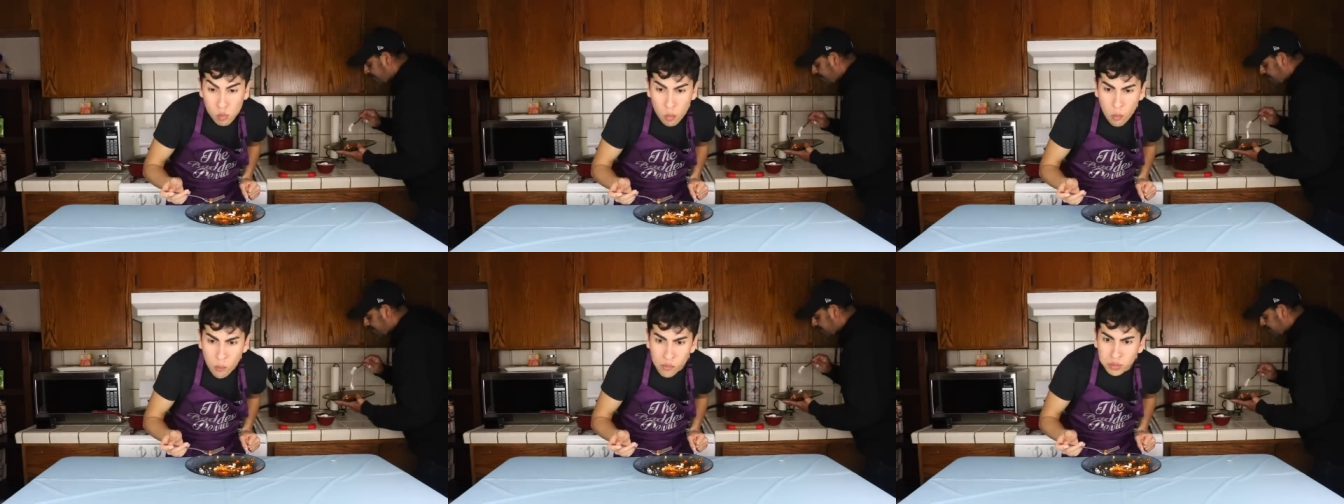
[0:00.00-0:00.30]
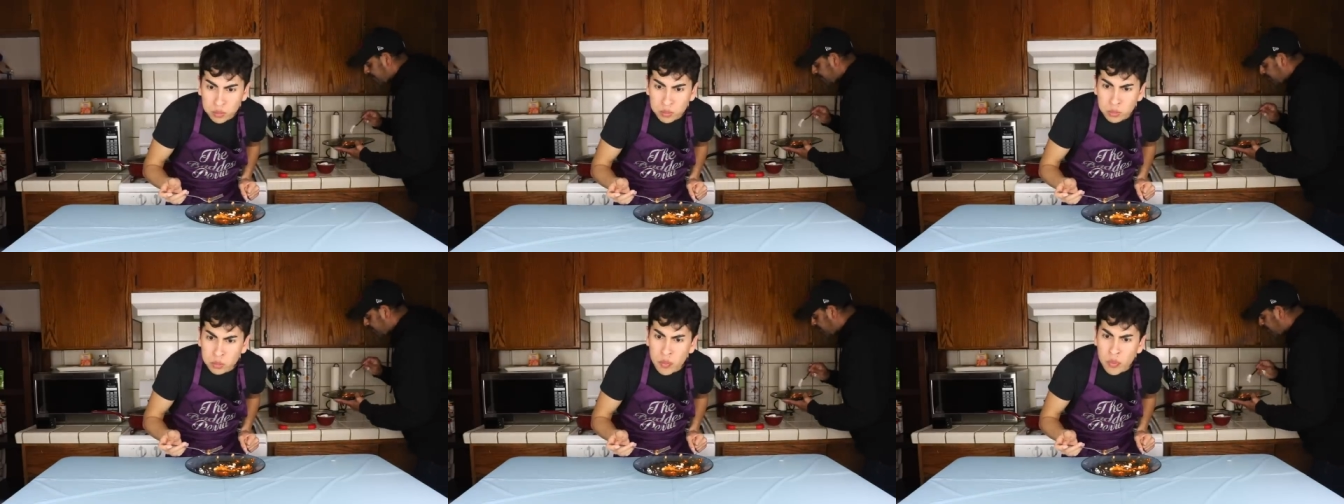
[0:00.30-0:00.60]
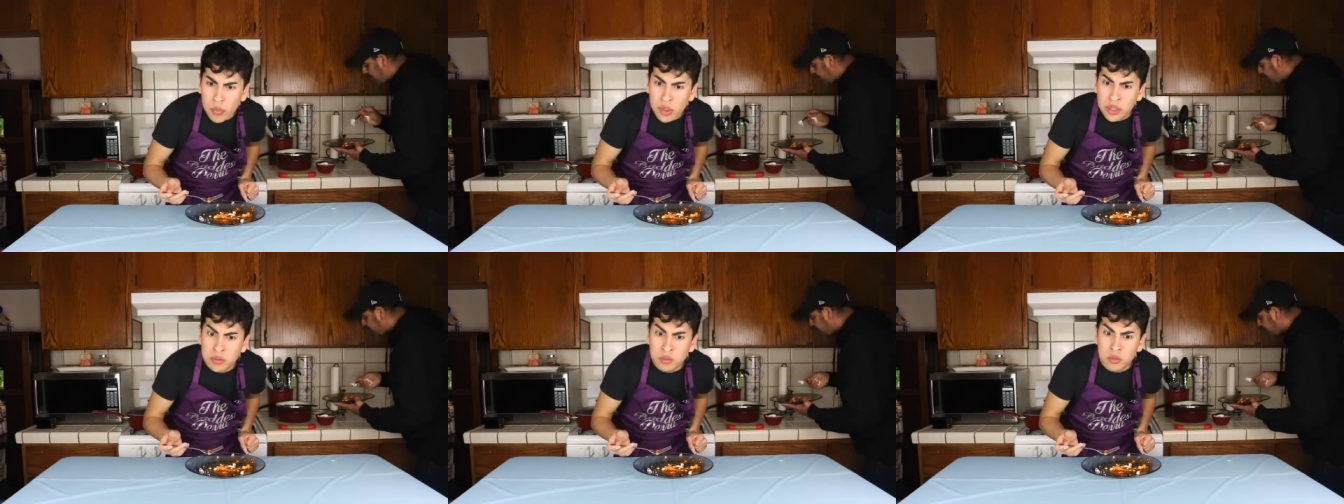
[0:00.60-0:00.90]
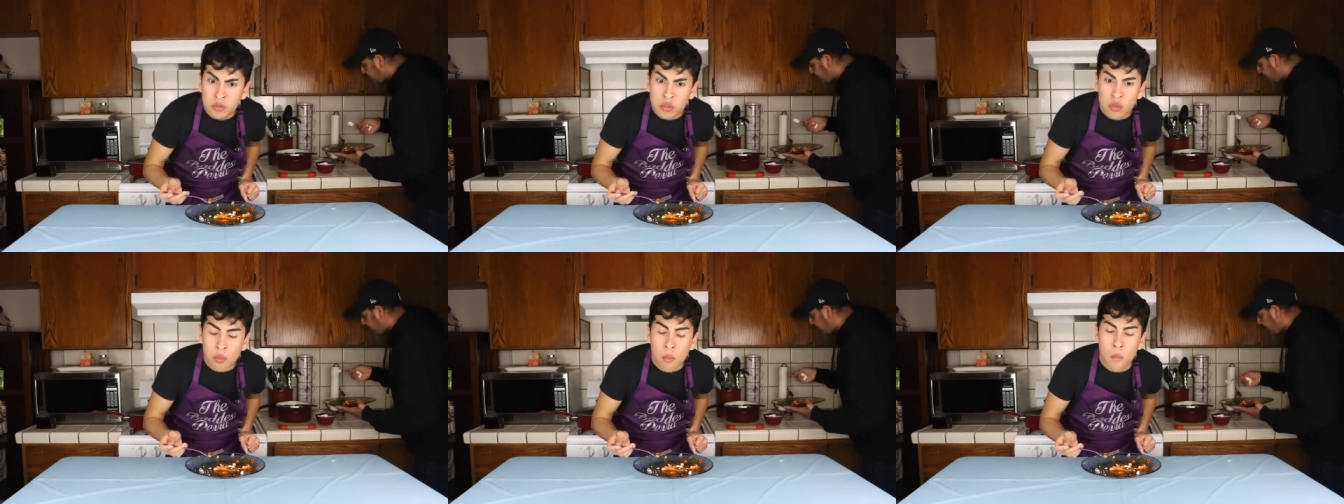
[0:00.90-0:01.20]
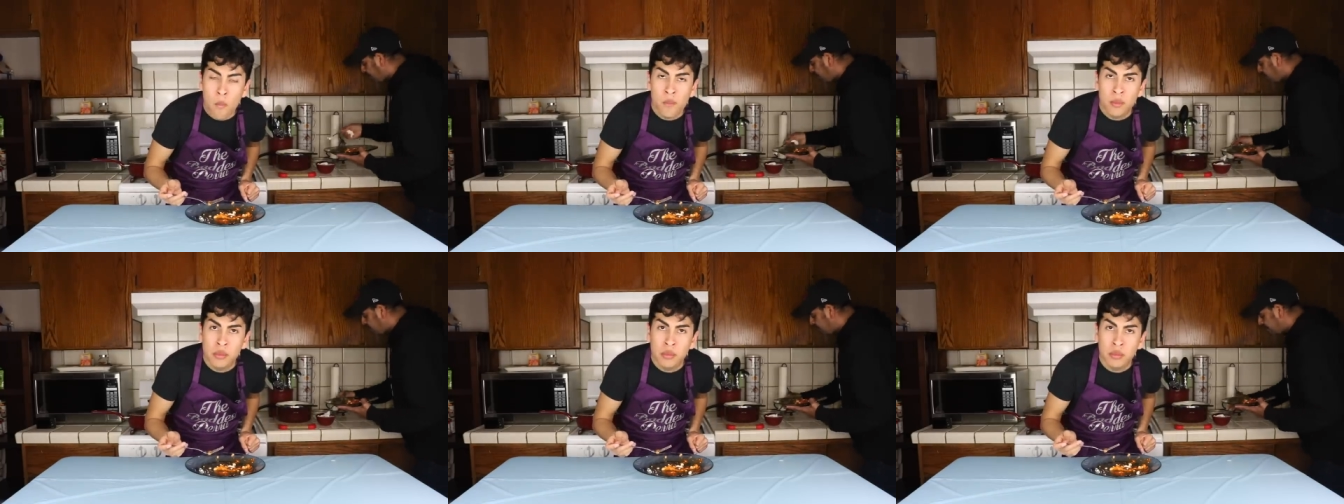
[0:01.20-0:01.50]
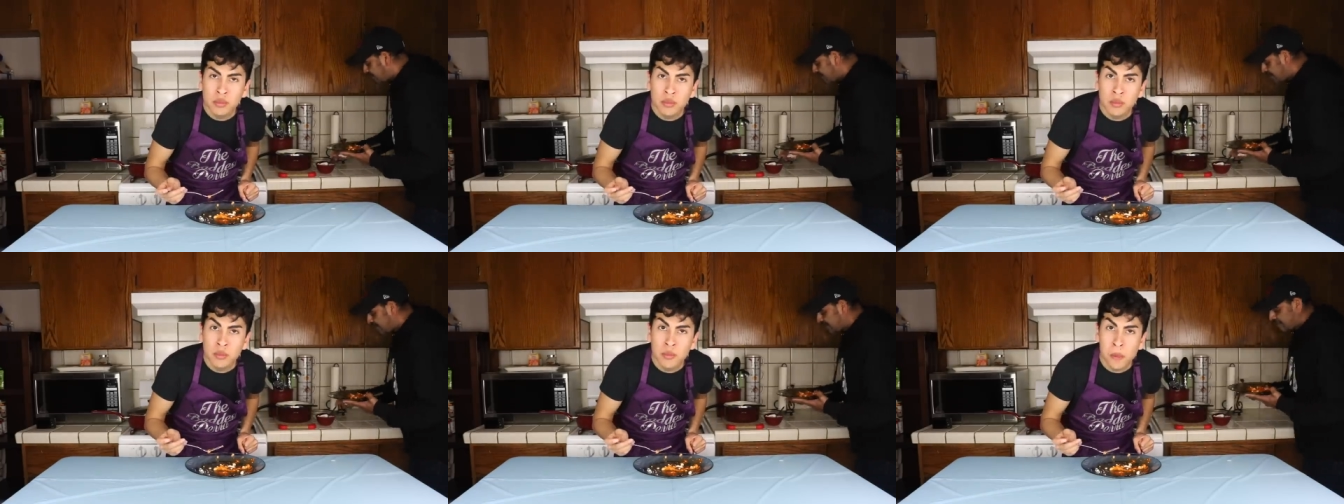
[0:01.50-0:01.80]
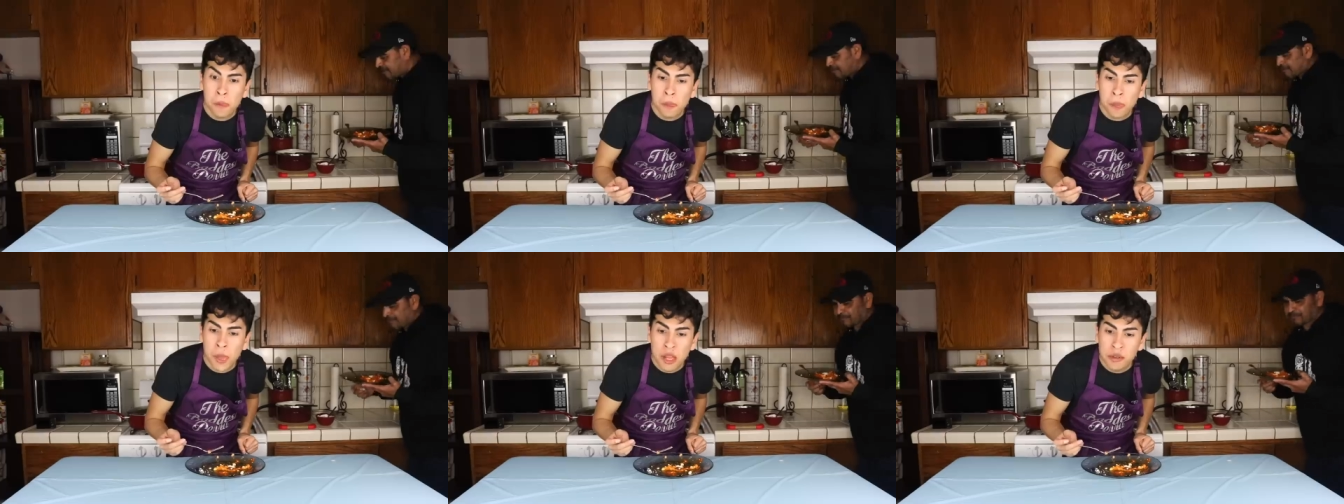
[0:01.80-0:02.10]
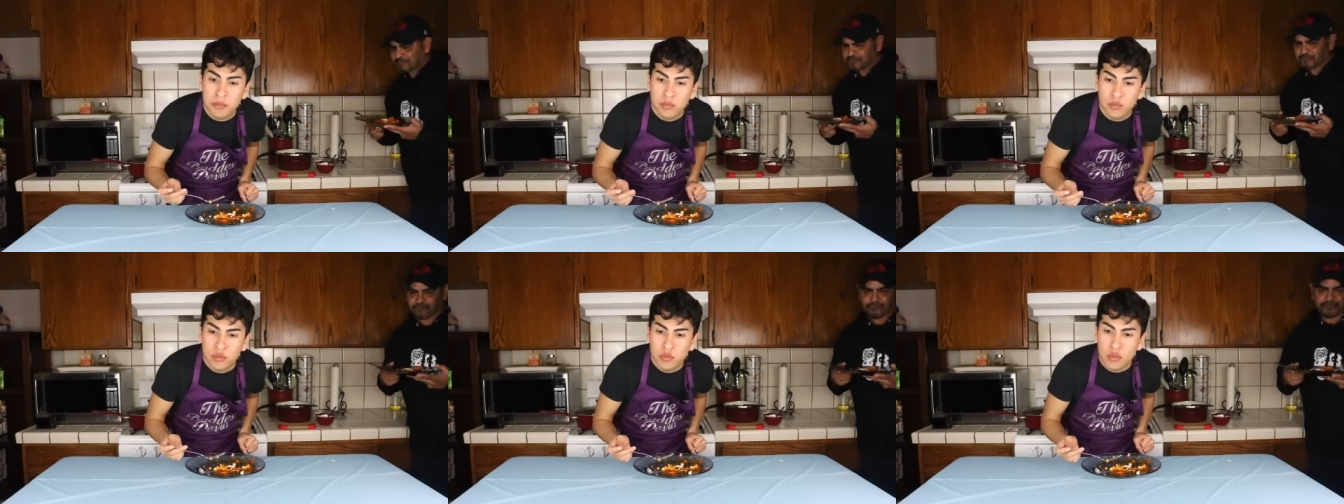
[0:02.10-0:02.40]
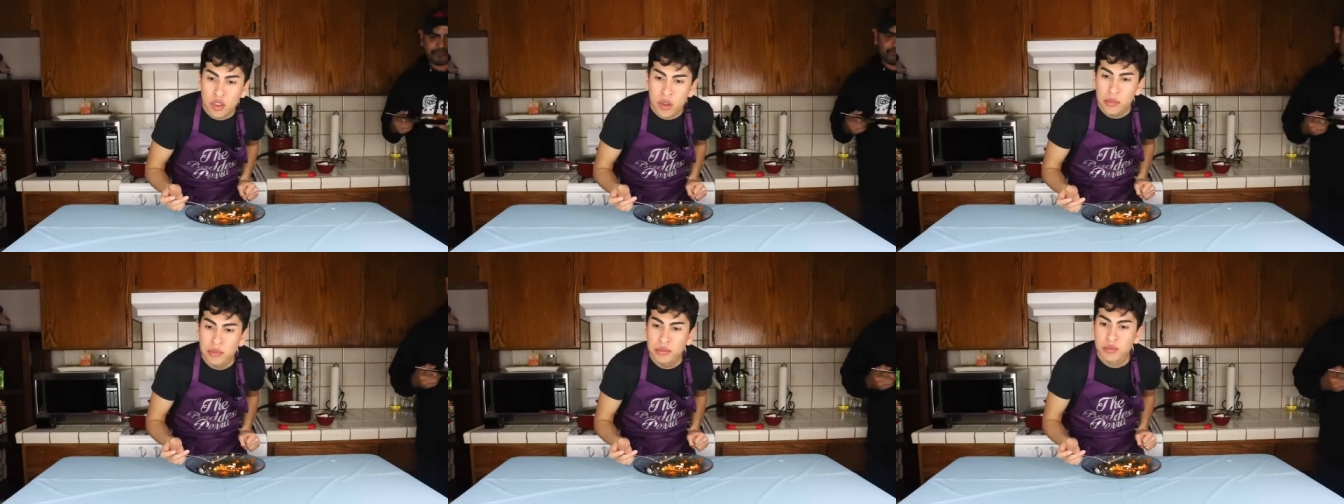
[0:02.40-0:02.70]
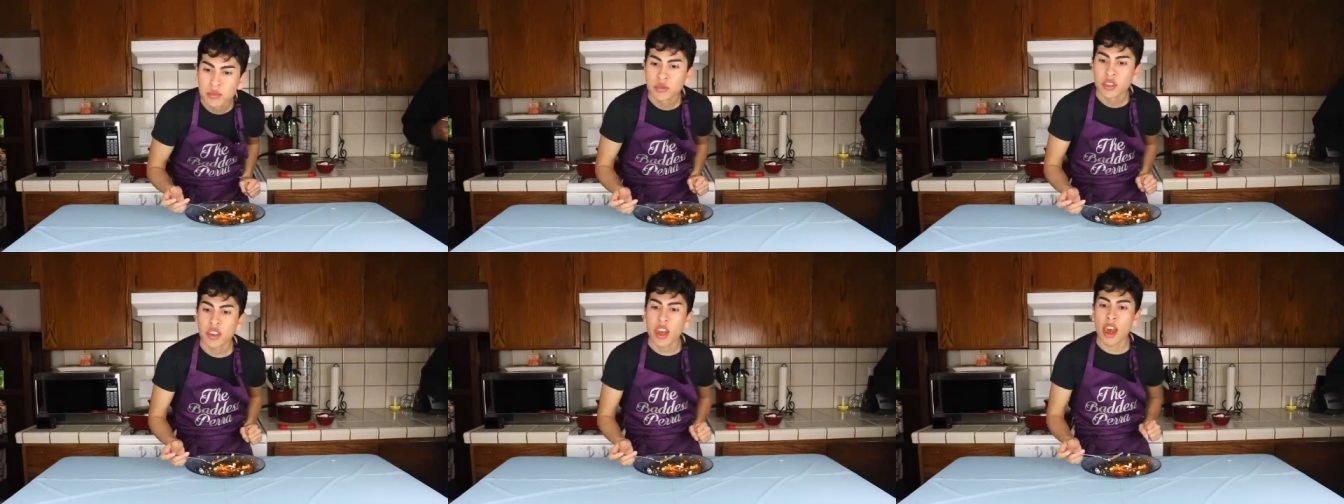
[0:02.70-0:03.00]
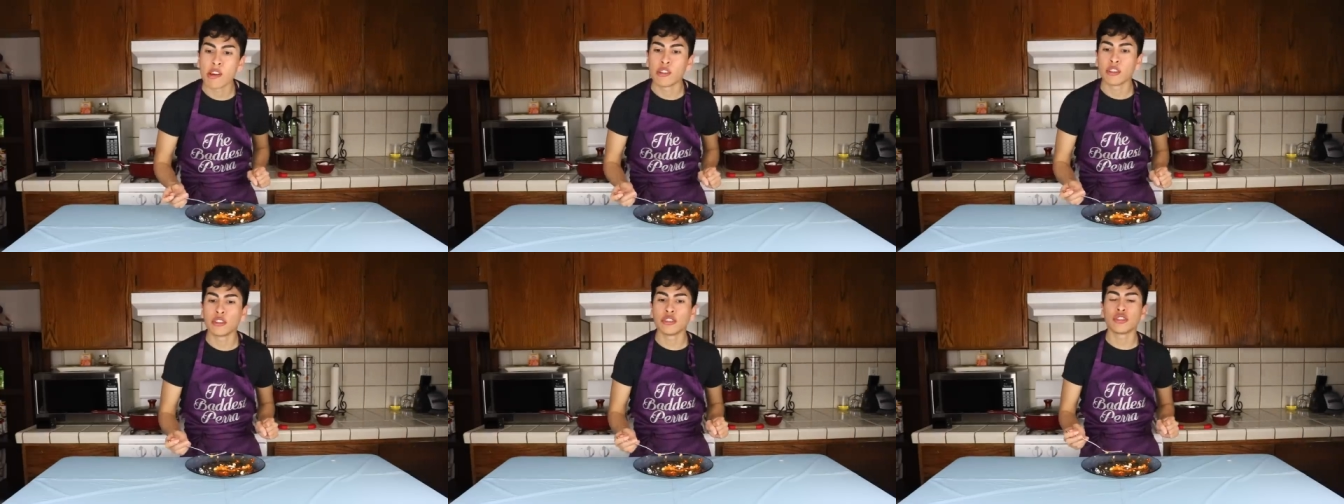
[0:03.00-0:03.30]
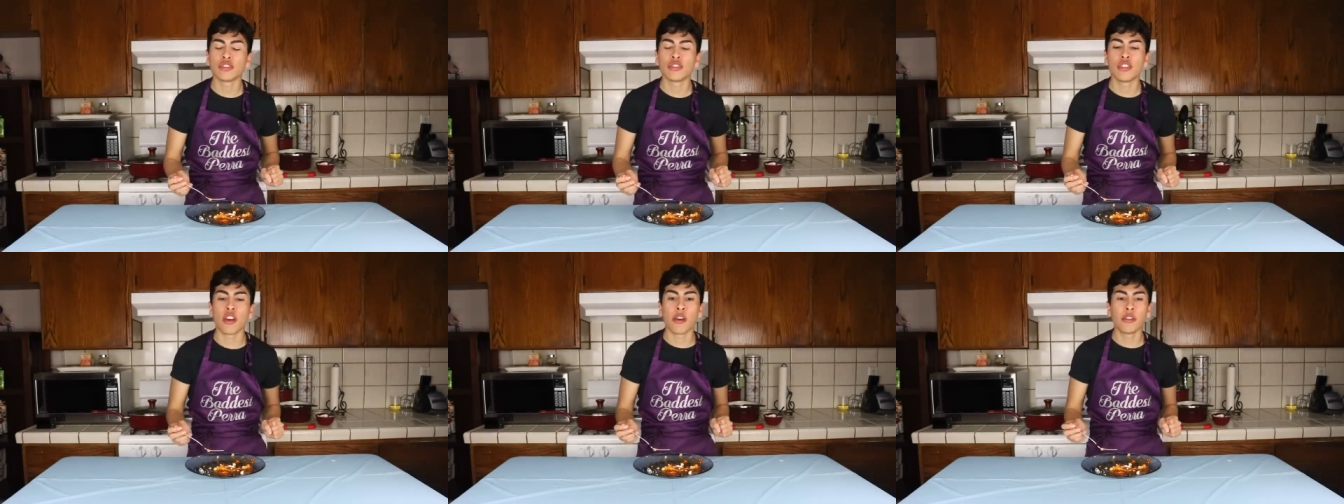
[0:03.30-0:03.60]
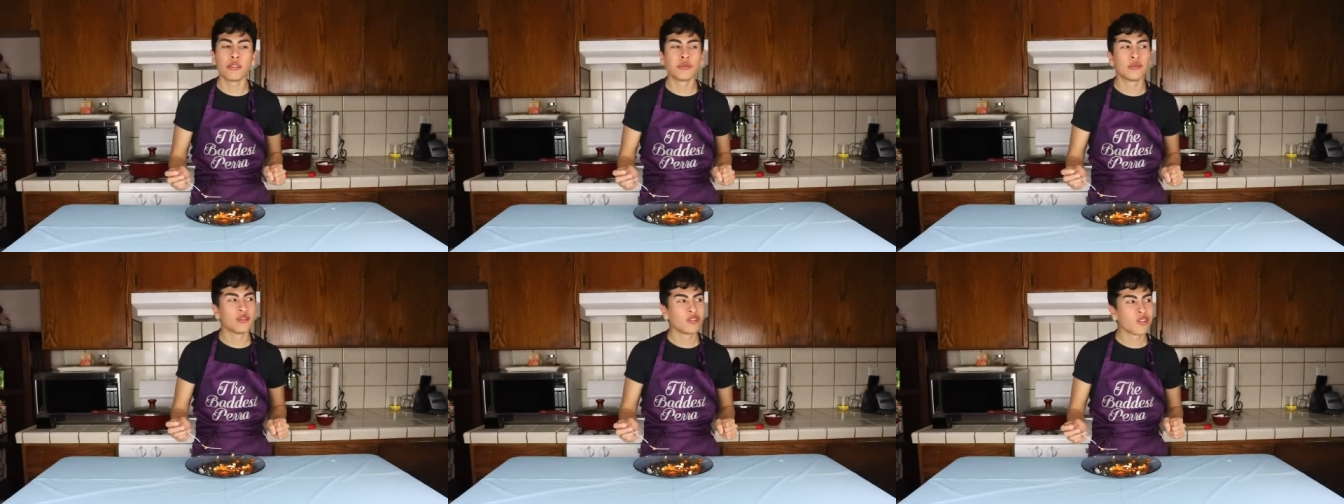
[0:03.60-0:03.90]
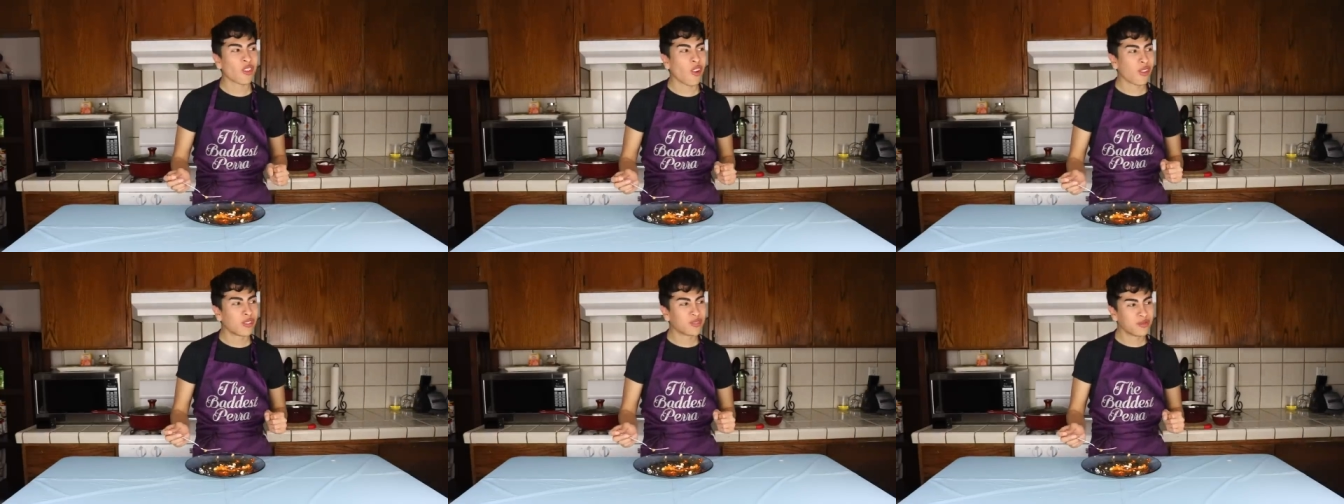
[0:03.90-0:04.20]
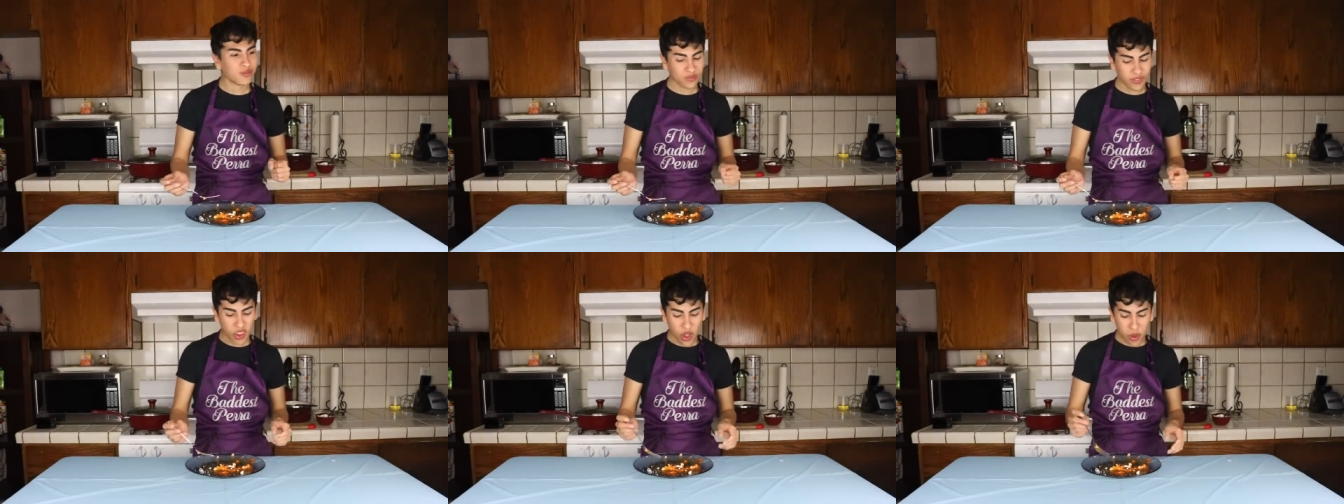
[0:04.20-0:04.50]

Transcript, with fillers: Más Mmm. Mmm.